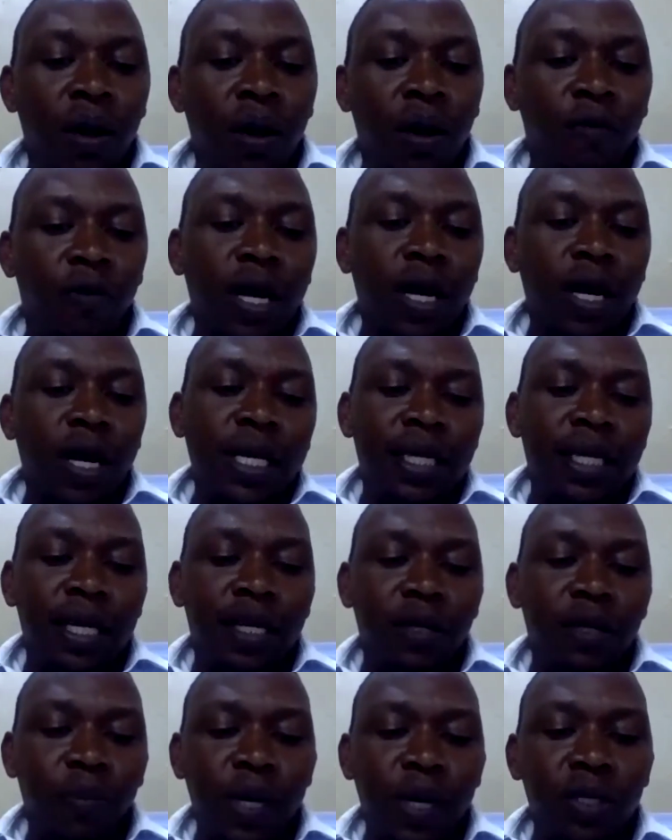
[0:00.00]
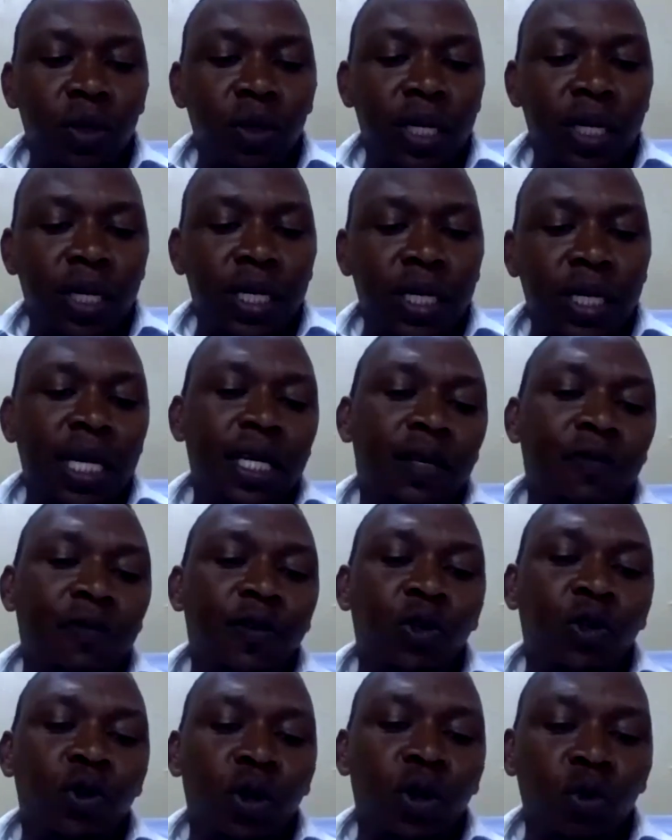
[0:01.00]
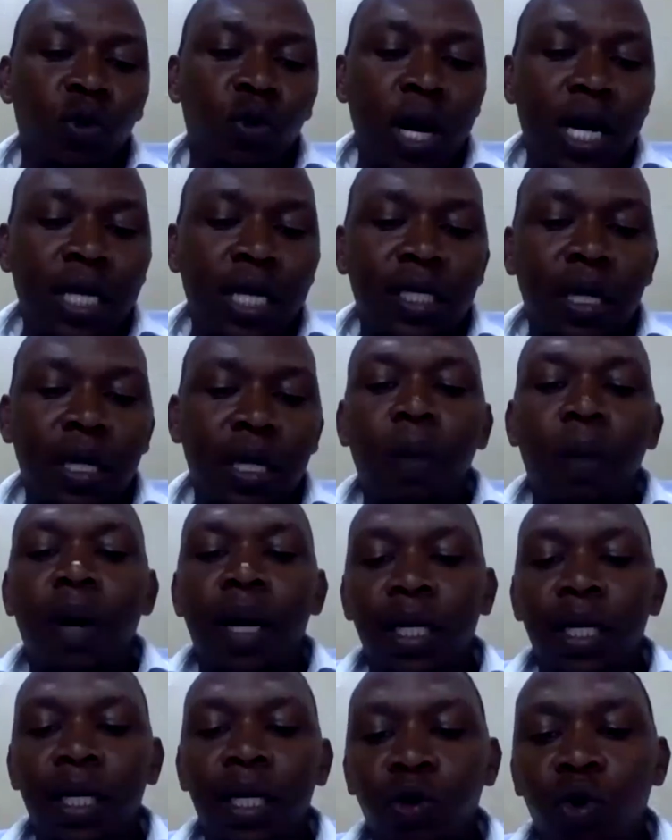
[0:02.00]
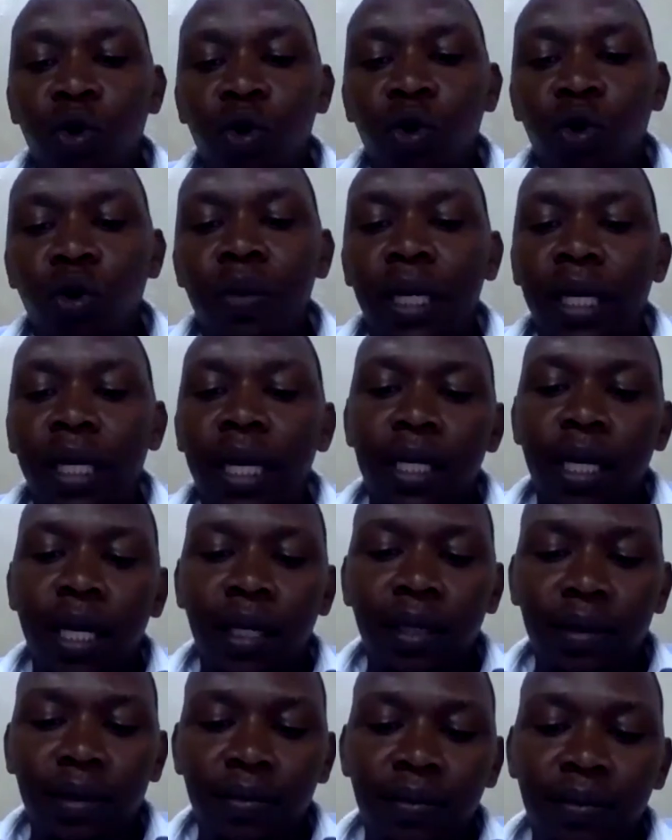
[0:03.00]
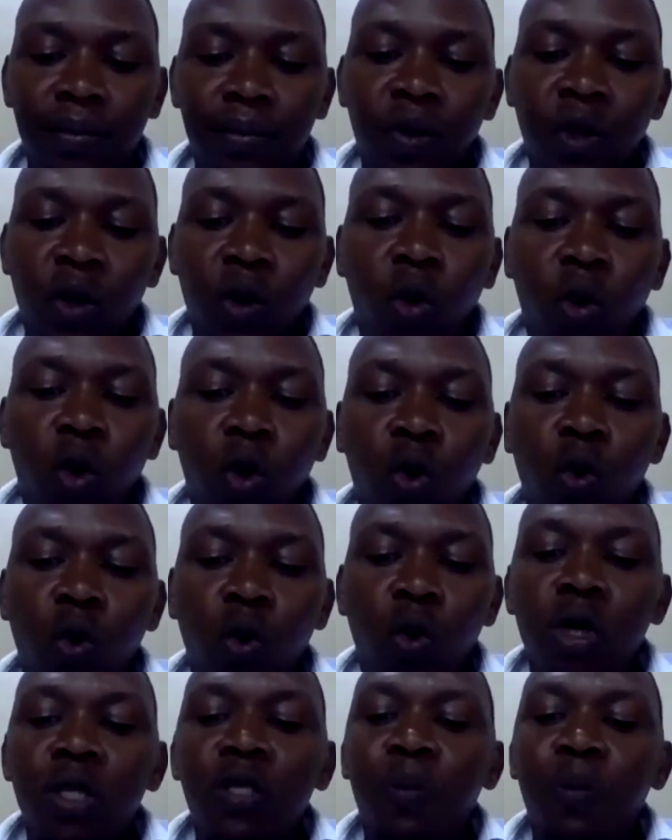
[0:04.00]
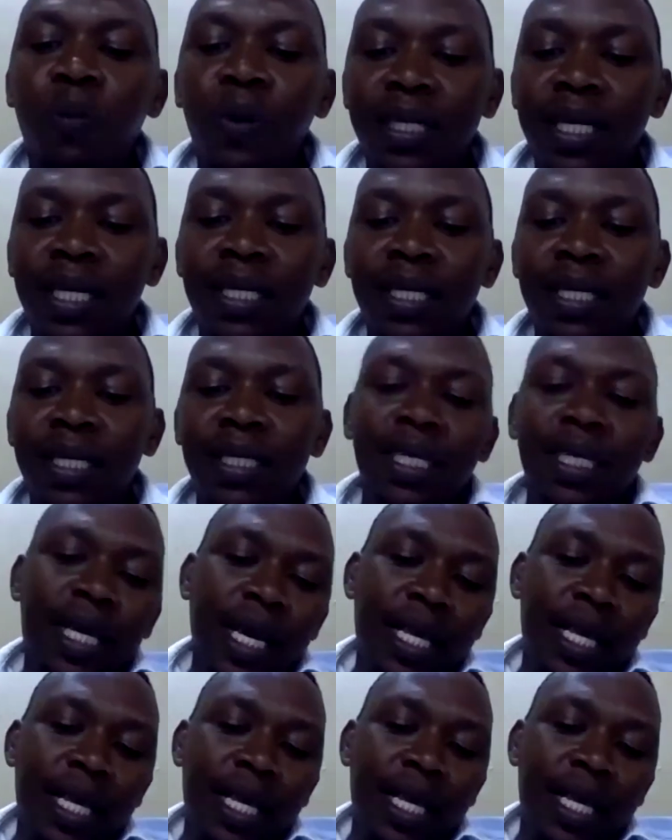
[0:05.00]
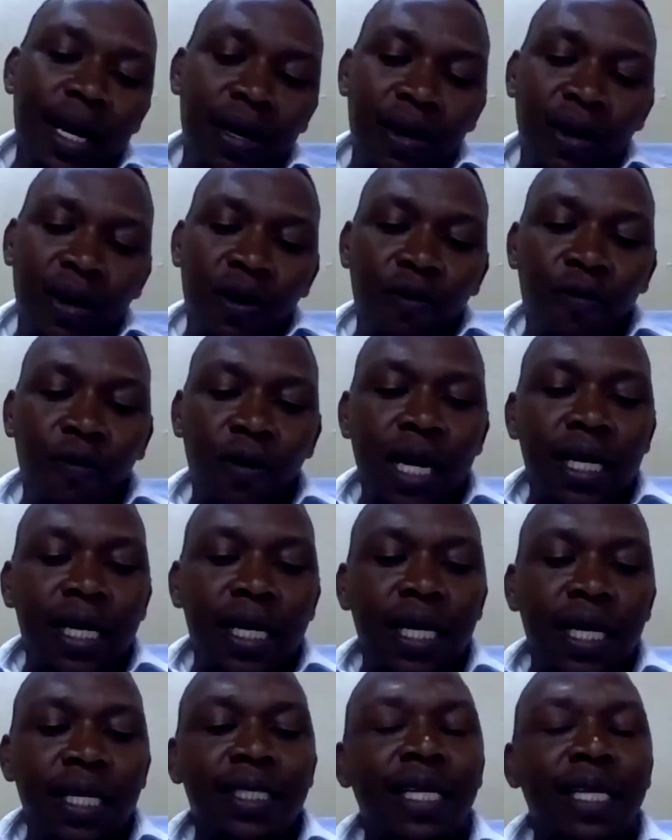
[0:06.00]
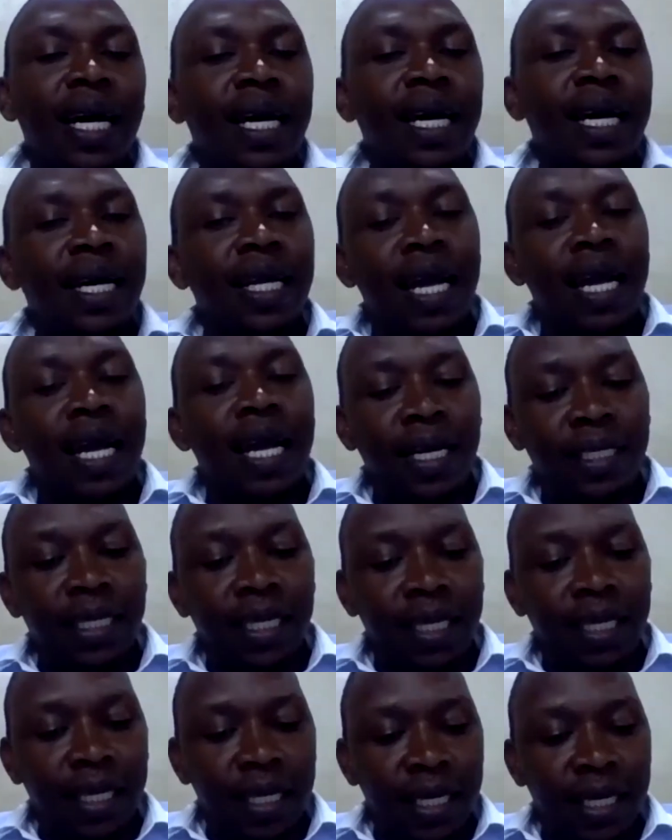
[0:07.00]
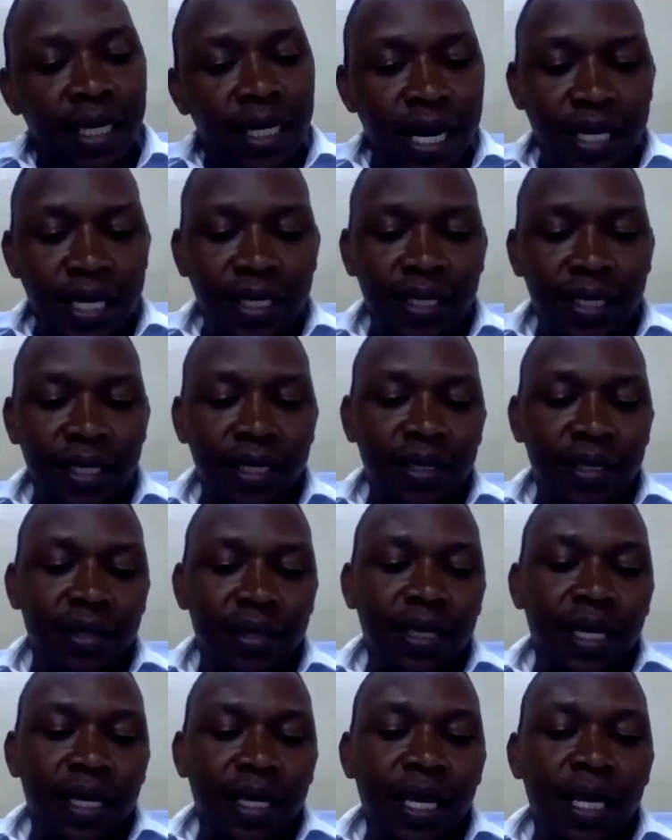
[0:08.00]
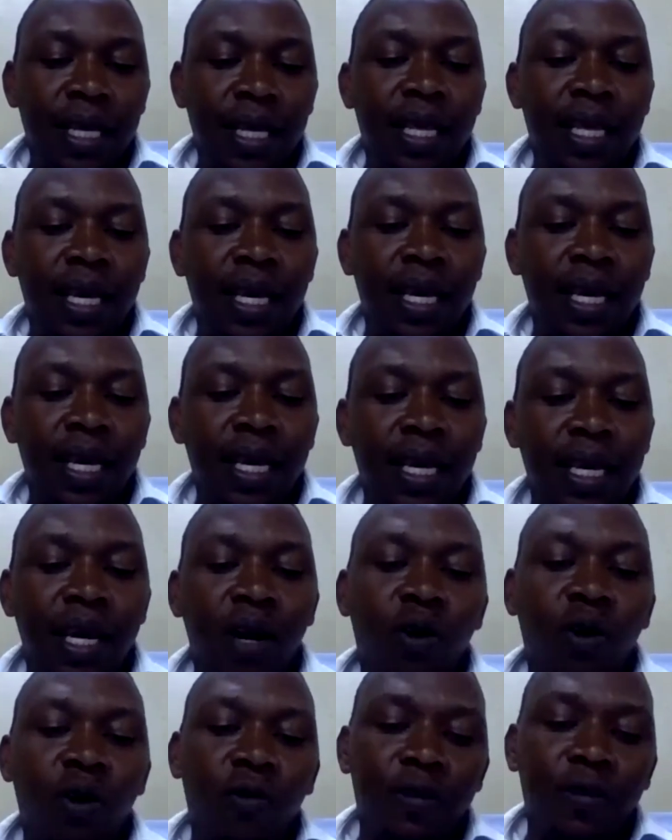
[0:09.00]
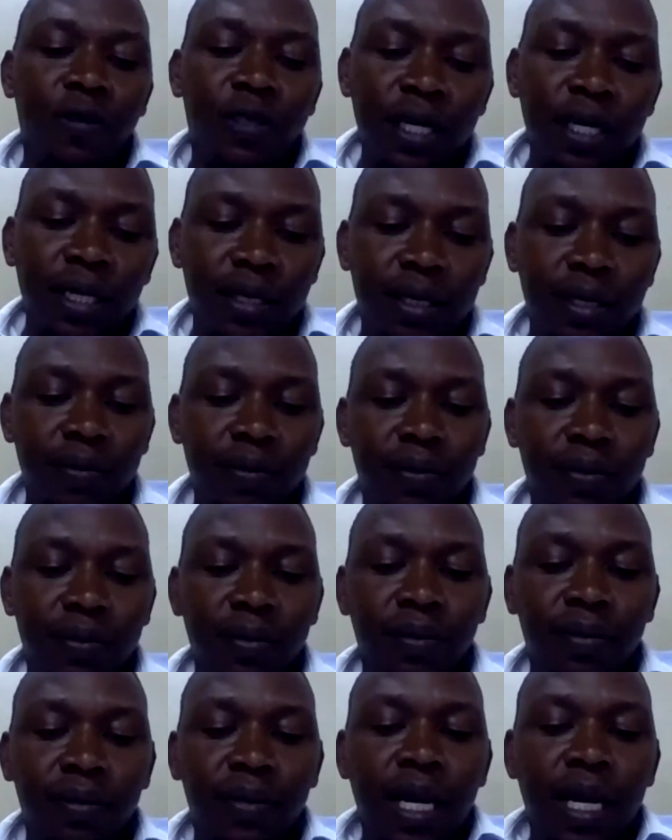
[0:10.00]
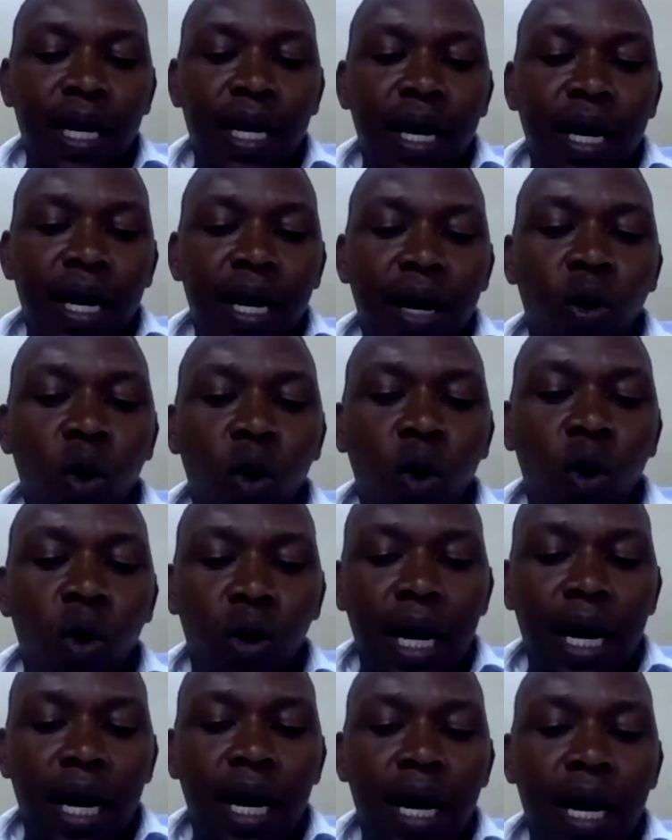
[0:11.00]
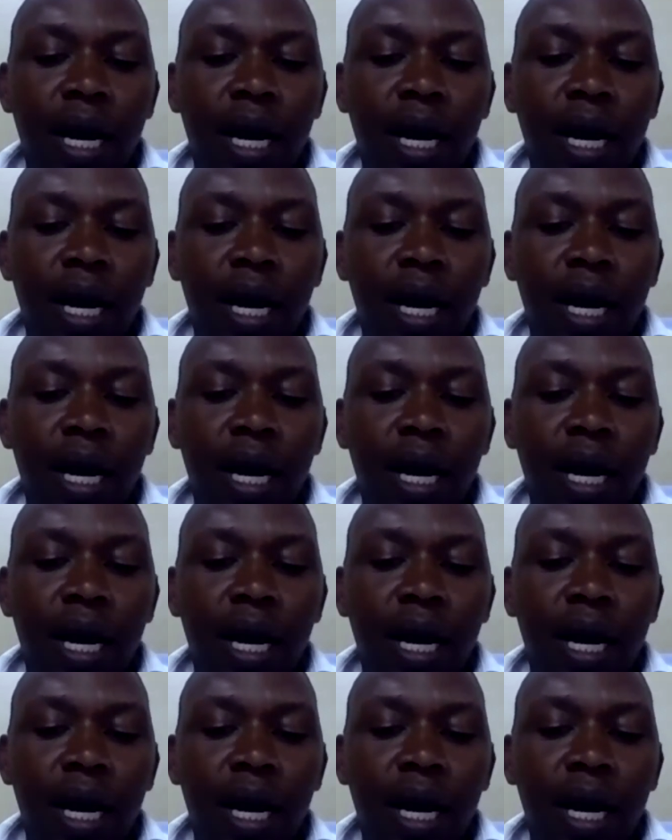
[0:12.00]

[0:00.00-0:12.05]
For a resident person is an individual who has a permanent home in Kenya or was present in Kenya for at least 183 days in the year of tax, or